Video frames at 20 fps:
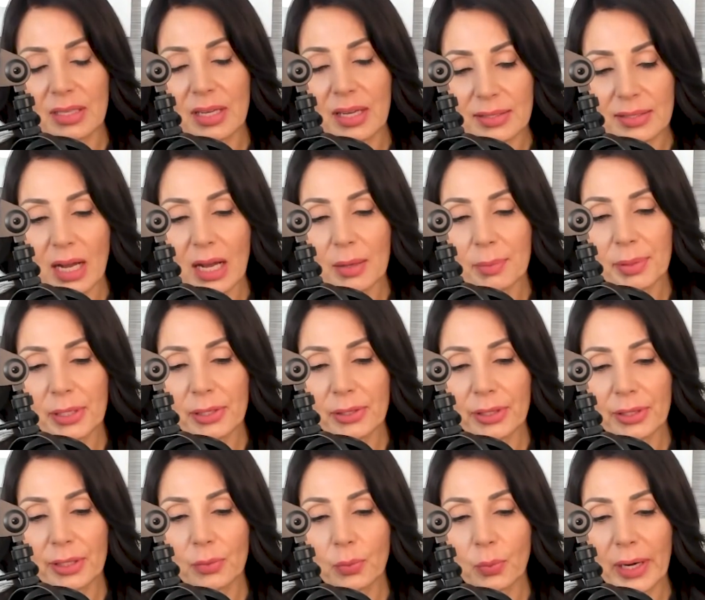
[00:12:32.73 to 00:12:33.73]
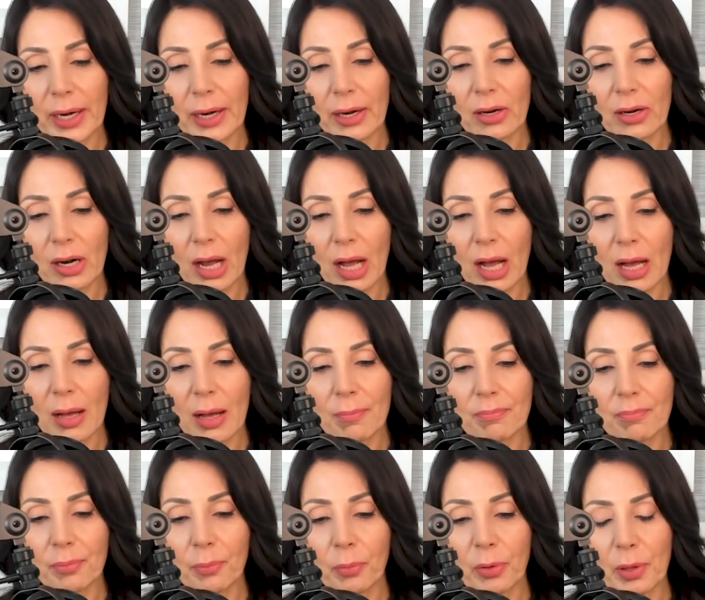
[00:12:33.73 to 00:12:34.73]
time period where,
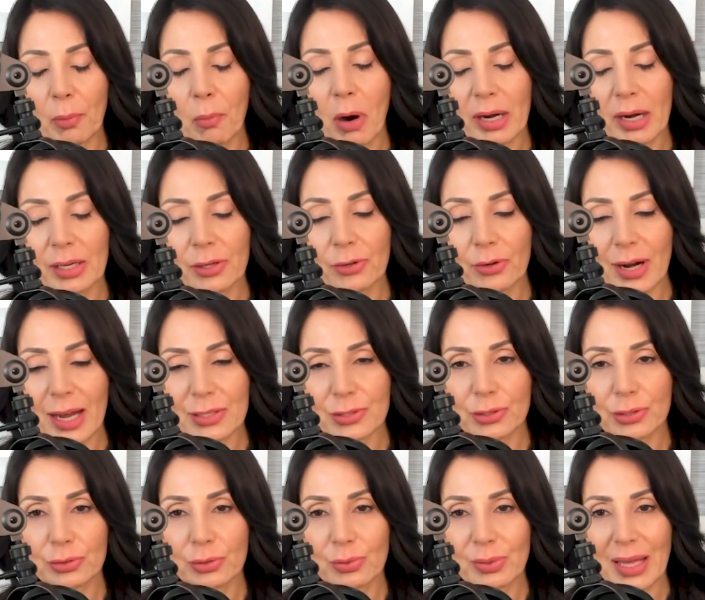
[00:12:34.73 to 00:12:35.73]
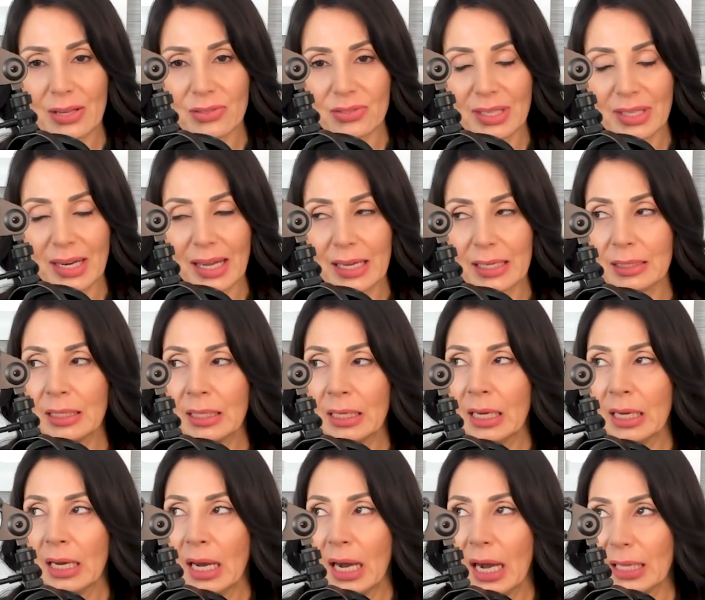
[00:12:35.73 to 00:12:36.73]
when the market crashed in 2008,
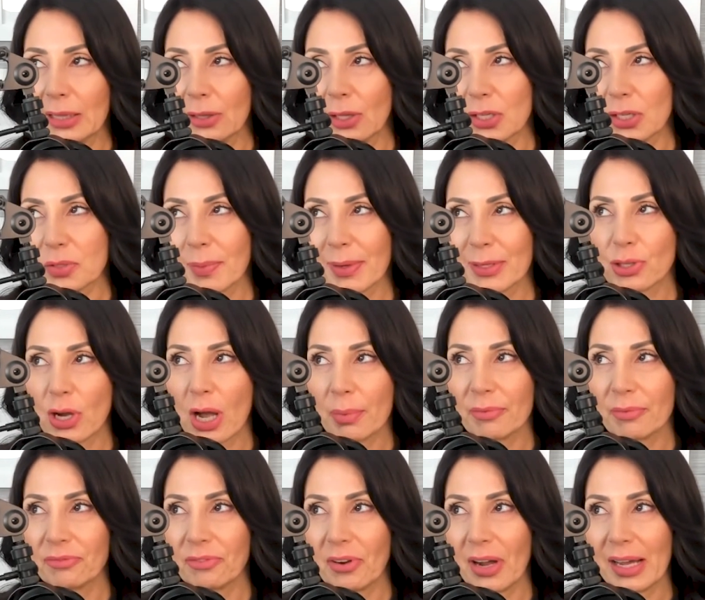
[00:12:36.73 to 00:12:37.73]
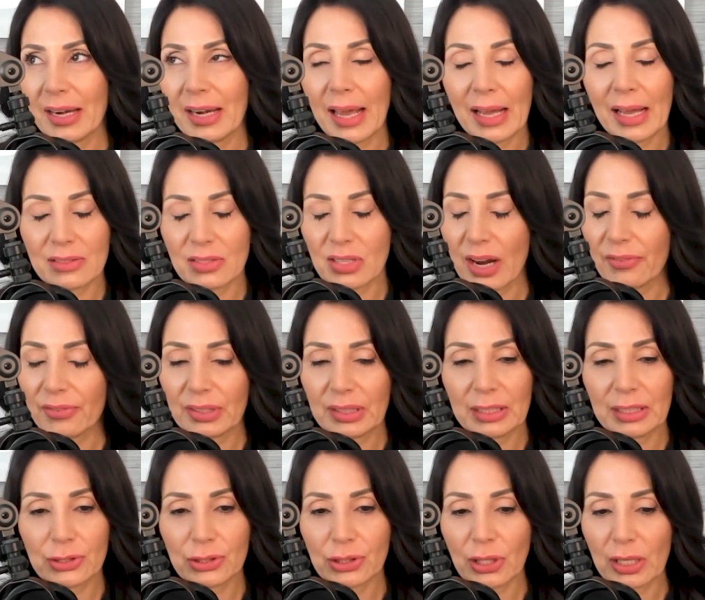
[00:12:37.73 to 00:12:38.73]
I lost my job in finance,
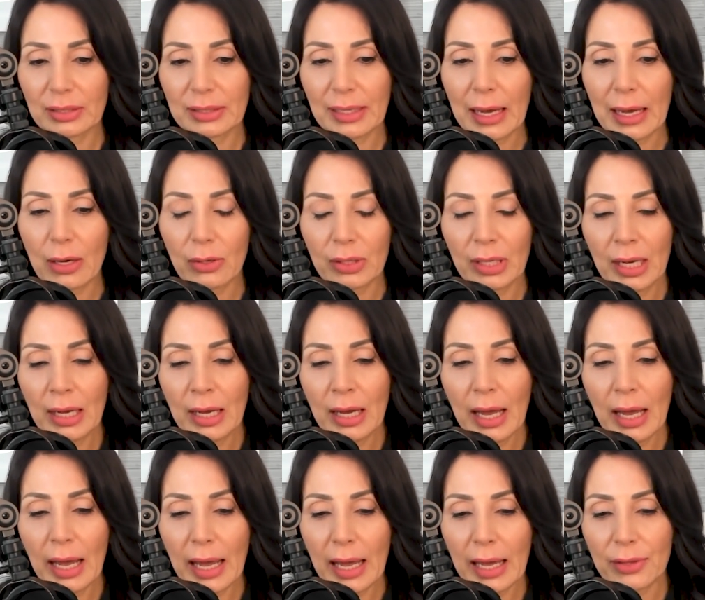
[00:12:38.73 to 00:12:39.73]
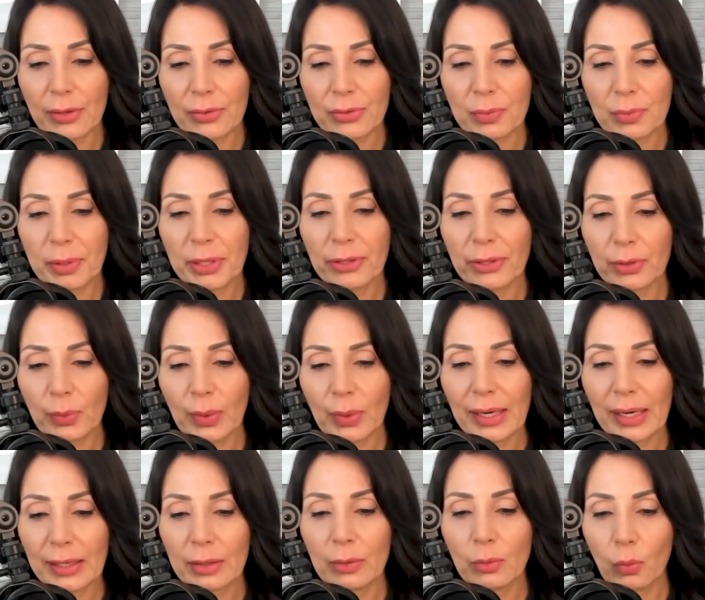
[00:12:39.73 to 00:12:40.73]
everything shut down. And there was a period when
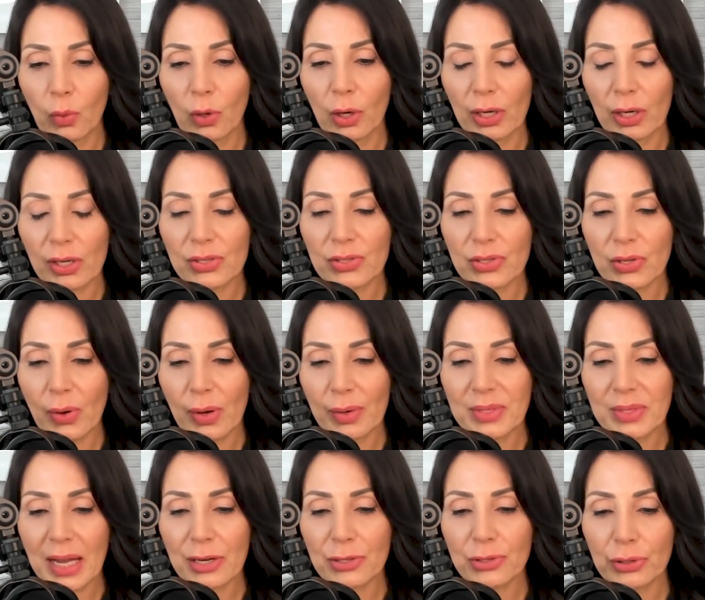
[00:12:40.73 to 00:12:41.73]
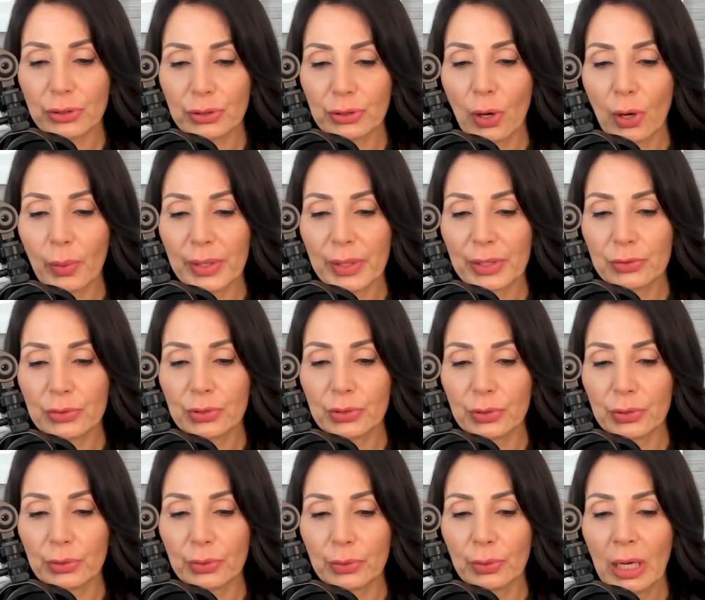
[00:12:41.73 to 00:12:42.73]
I didn't work. So I was actually going
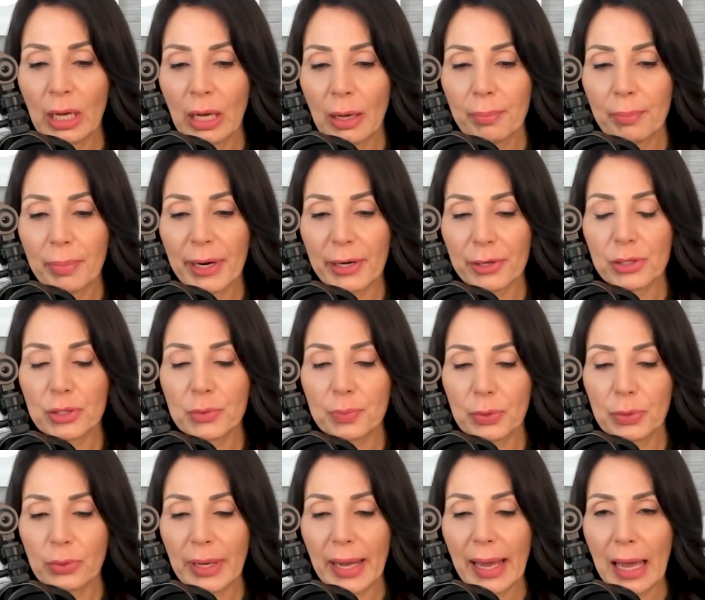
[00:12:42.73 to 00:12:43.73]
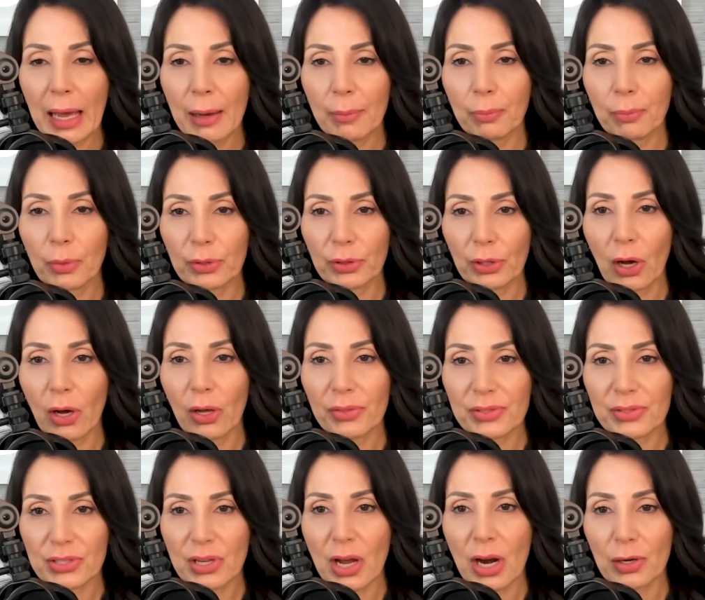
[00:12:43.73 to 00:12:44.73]
to Barry's boot camp with all
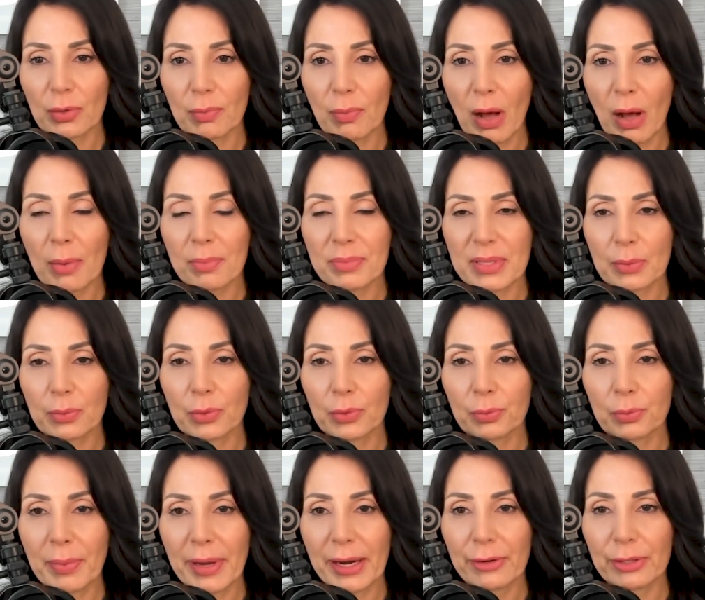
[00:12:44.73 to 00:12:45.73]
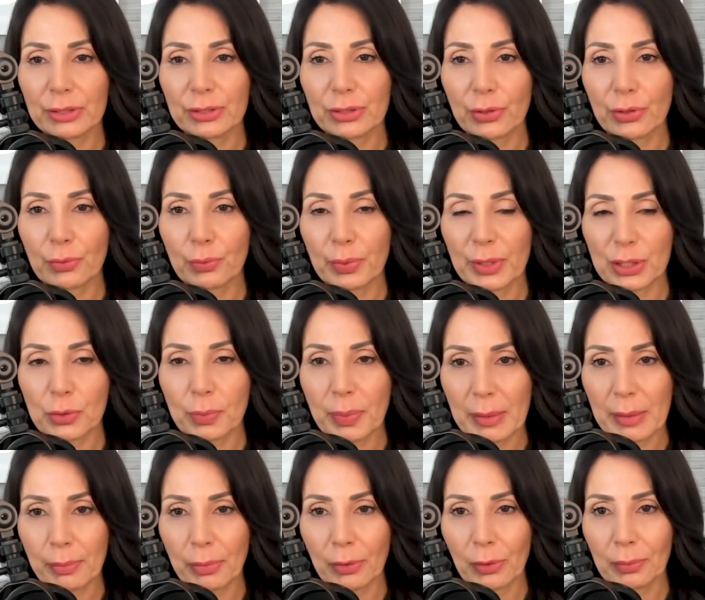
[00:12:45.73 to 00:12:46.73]
the soccer moms that were married to the rich
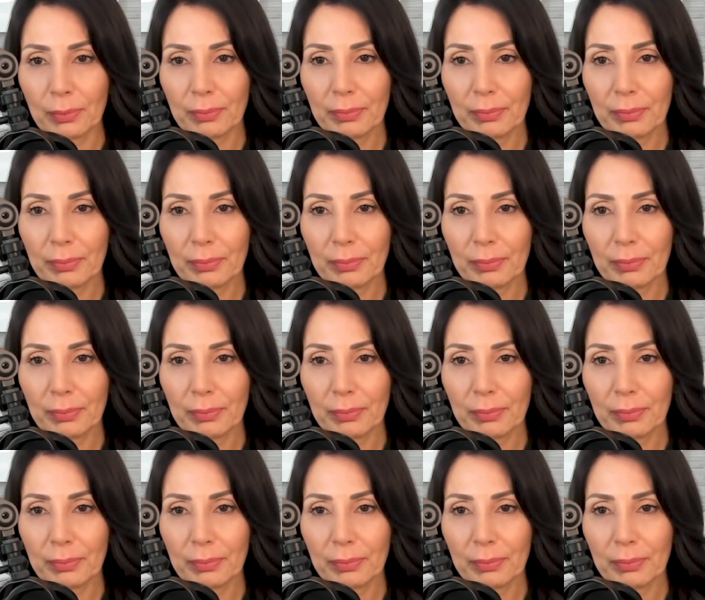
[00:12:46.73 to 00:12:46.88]
people.